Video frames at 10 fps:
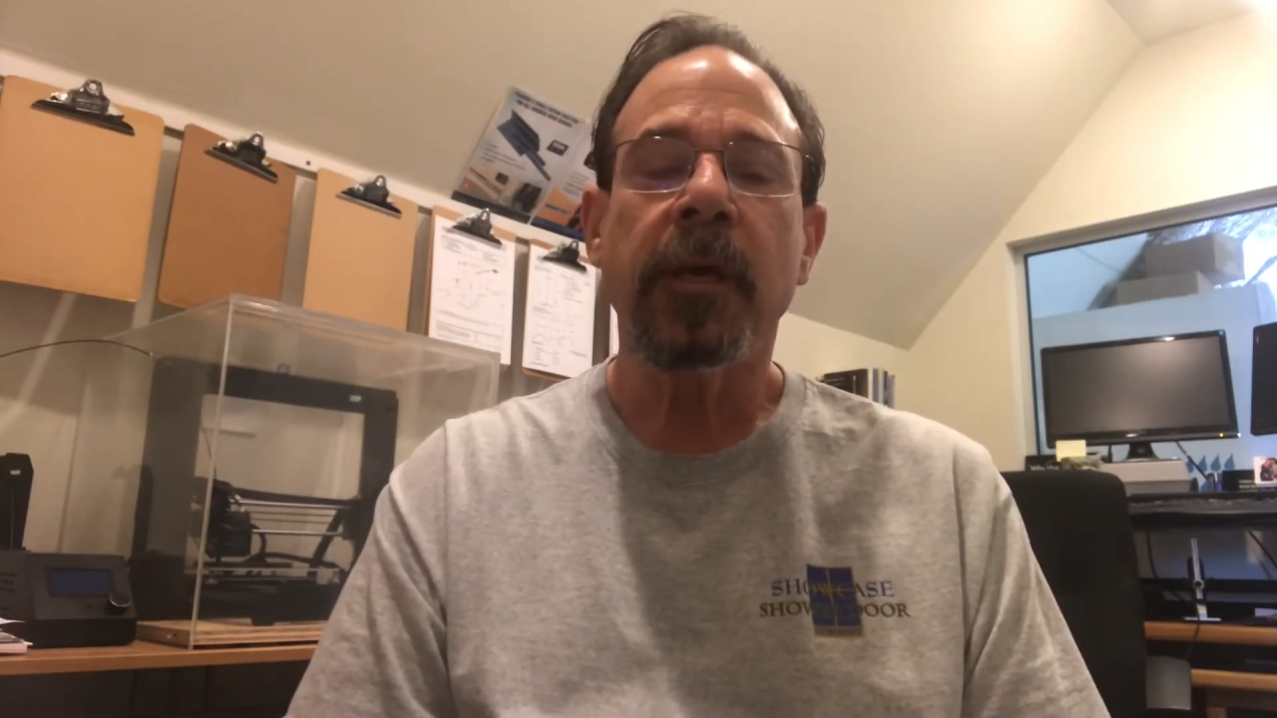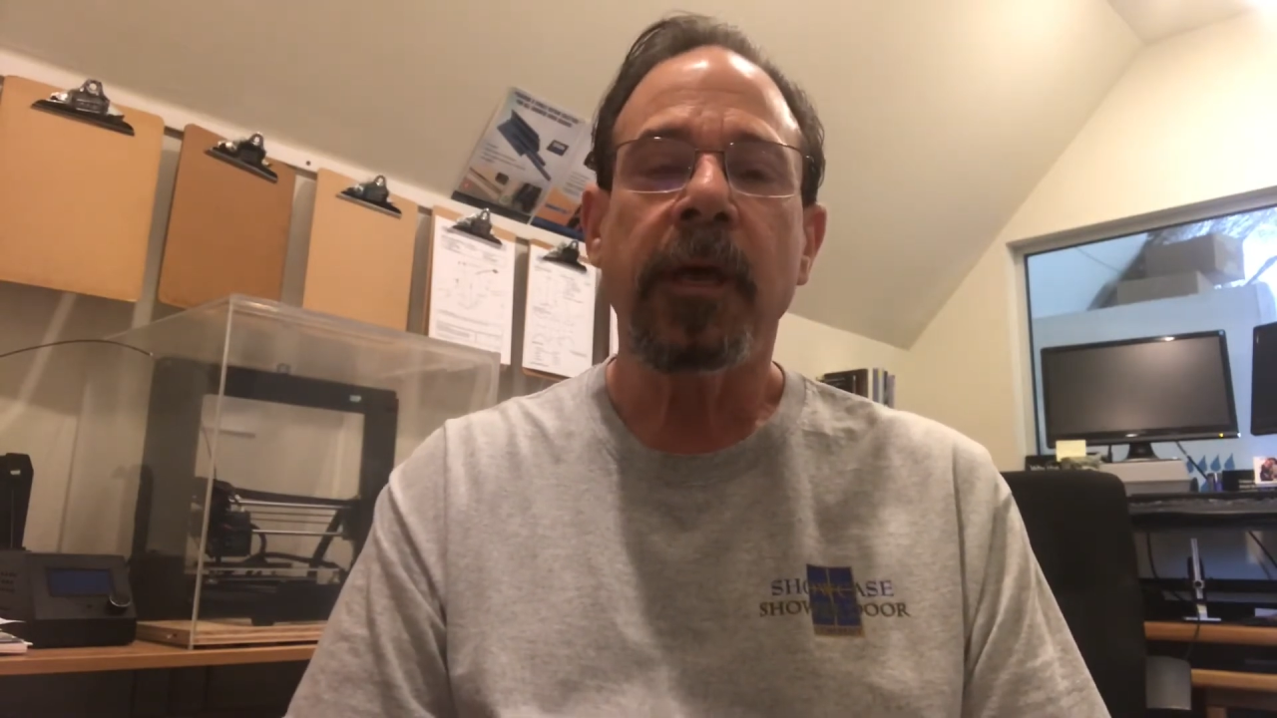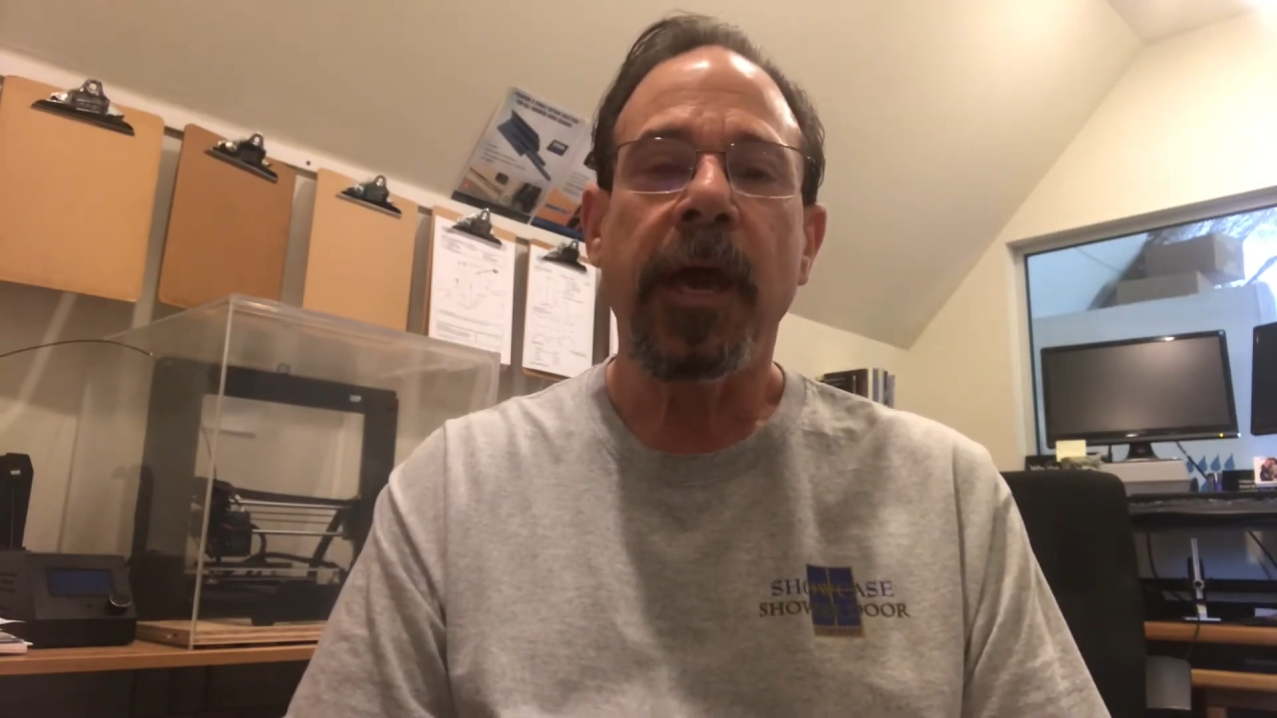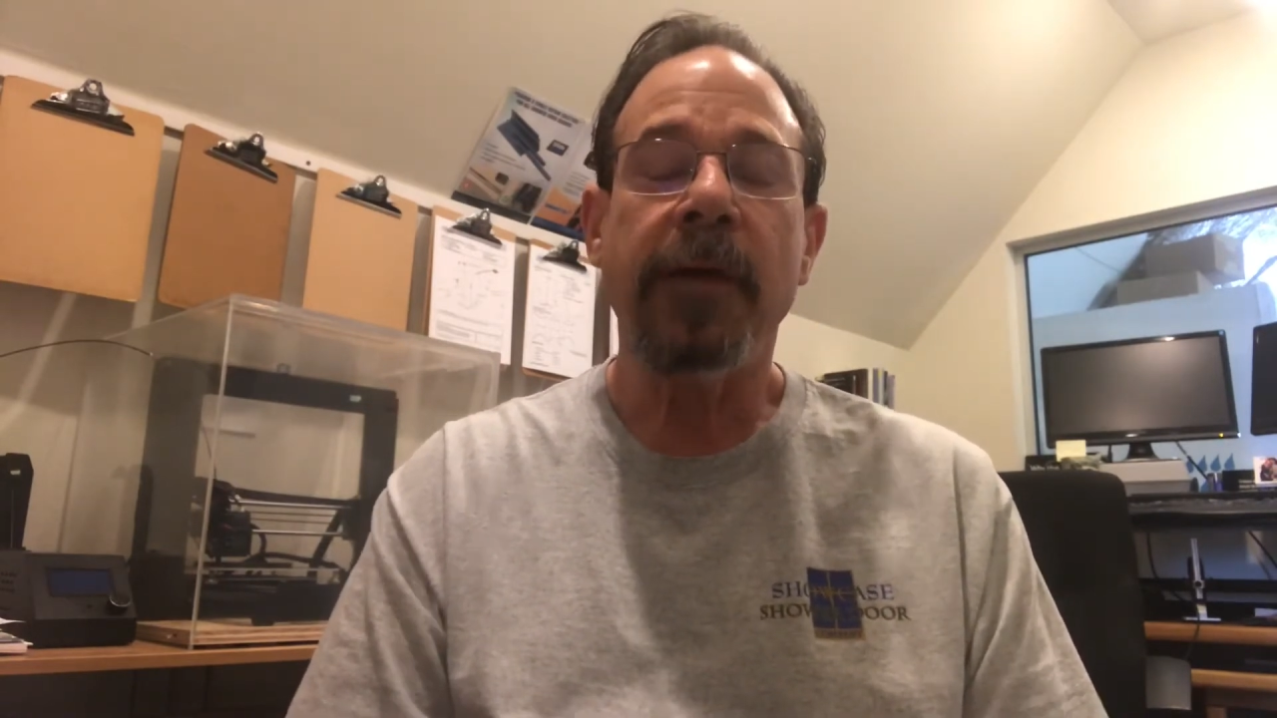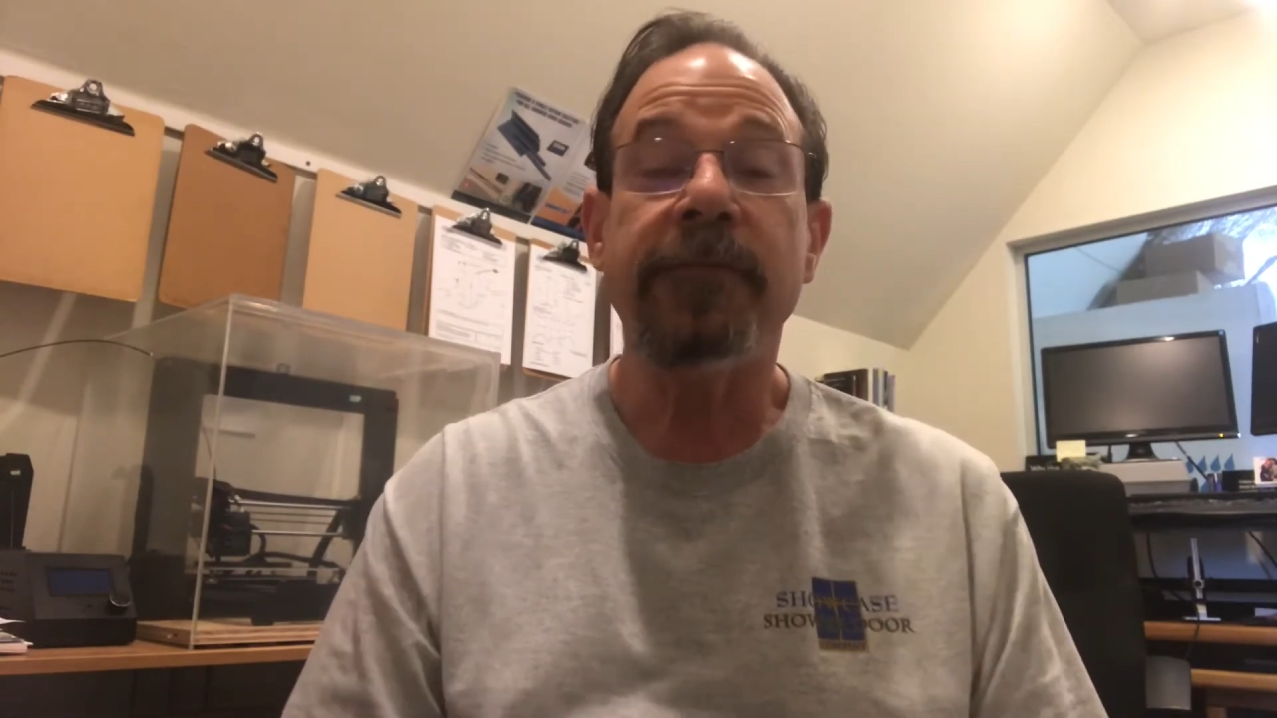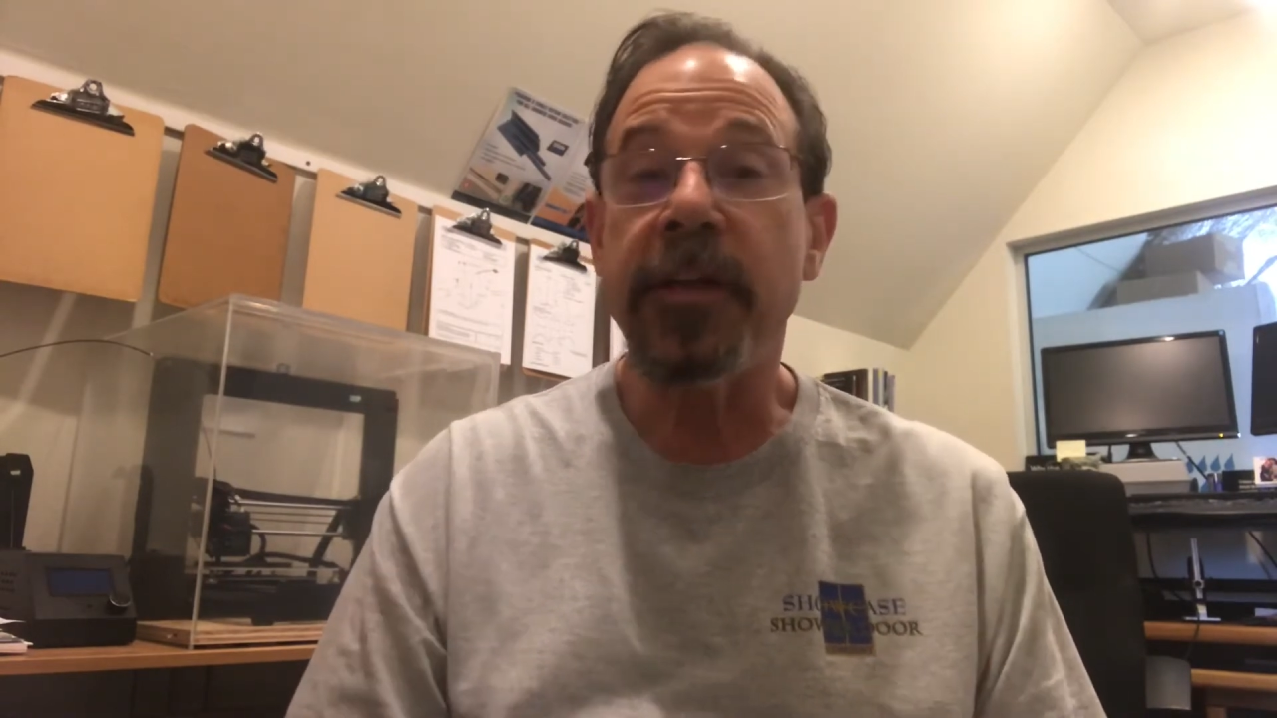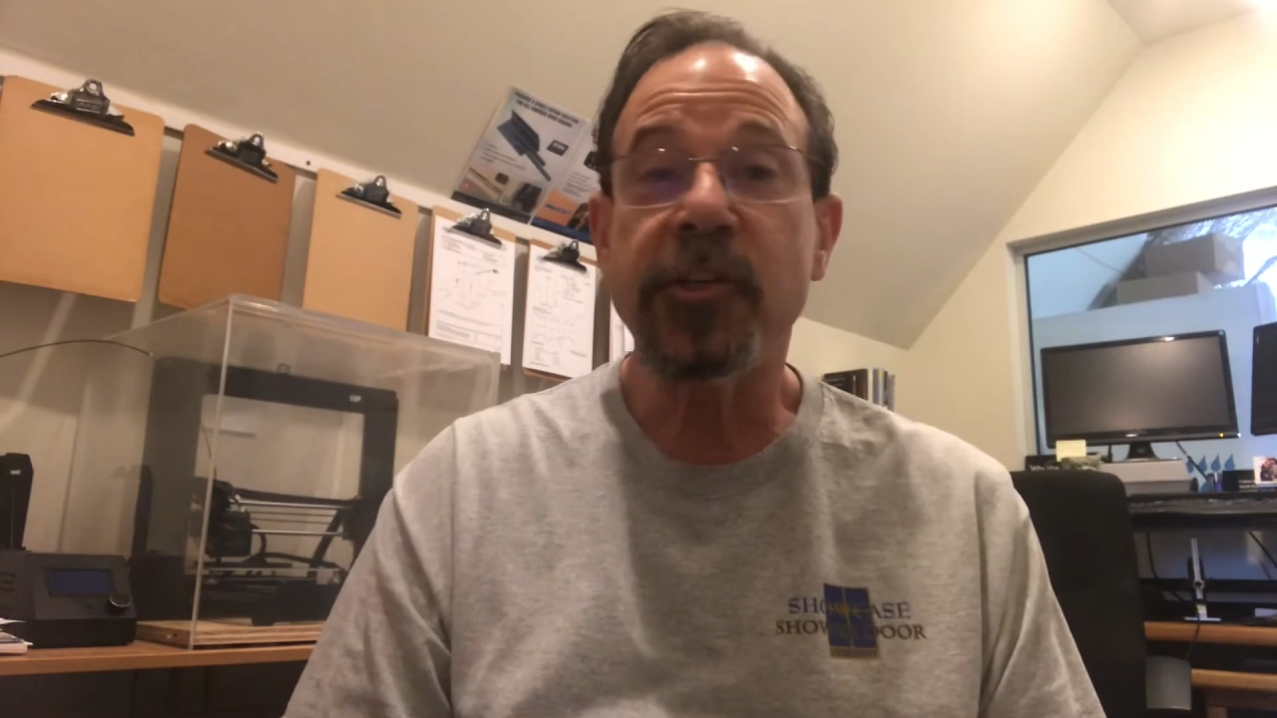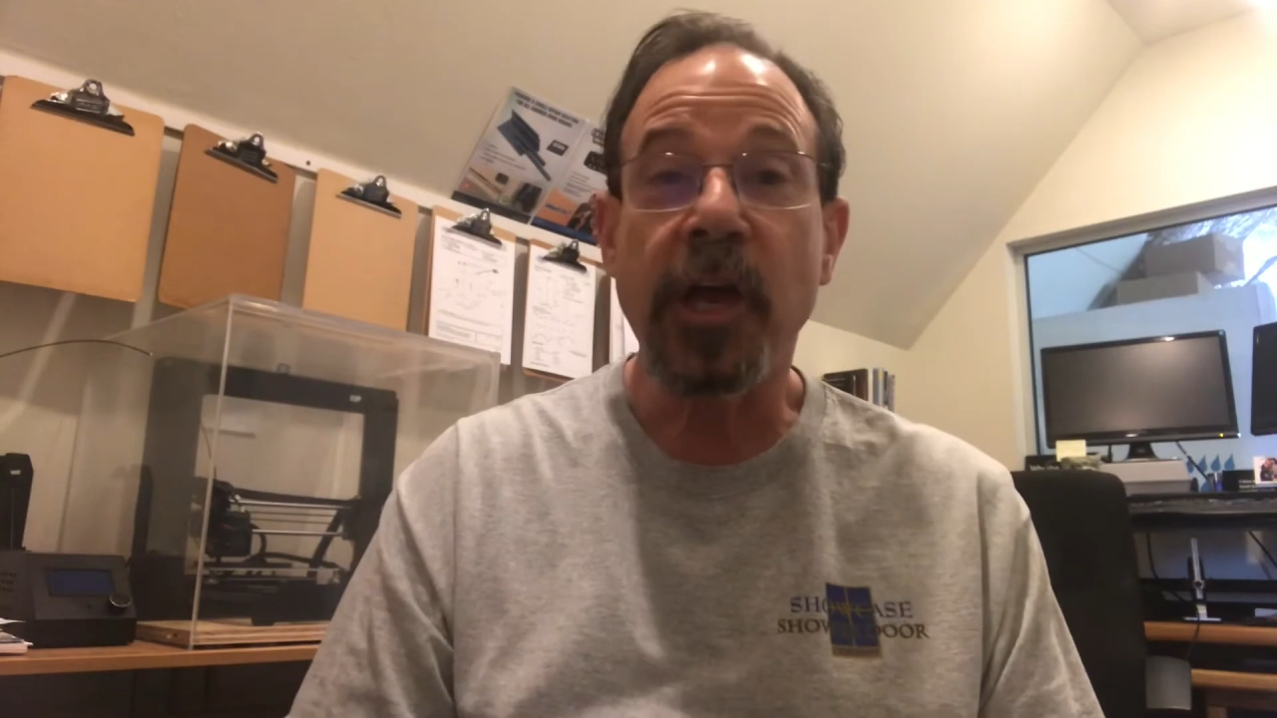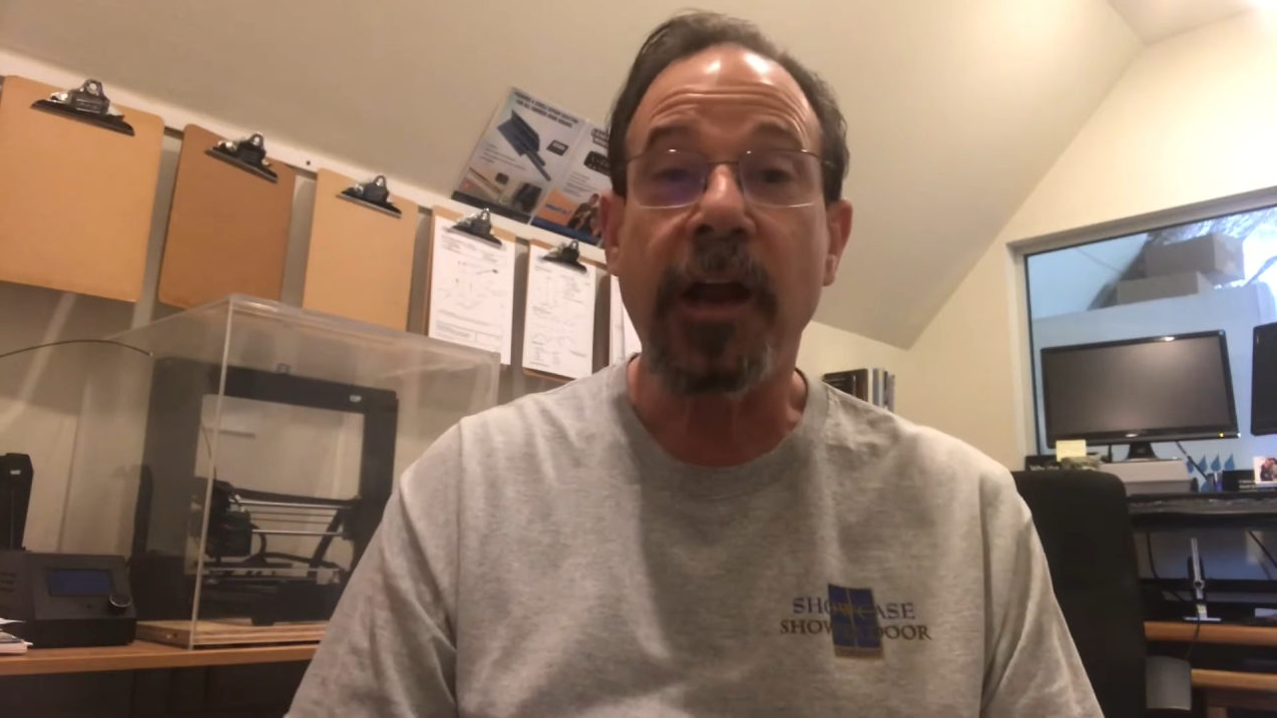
and finish on a